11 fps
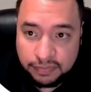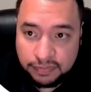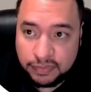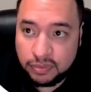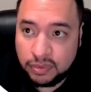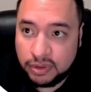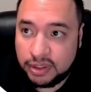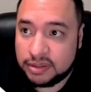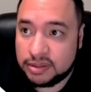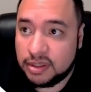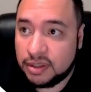The warning
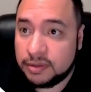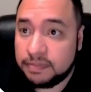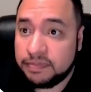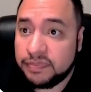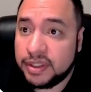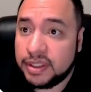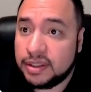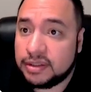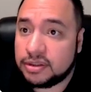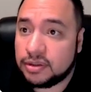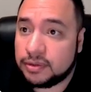is gone.
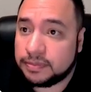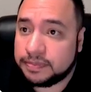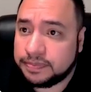So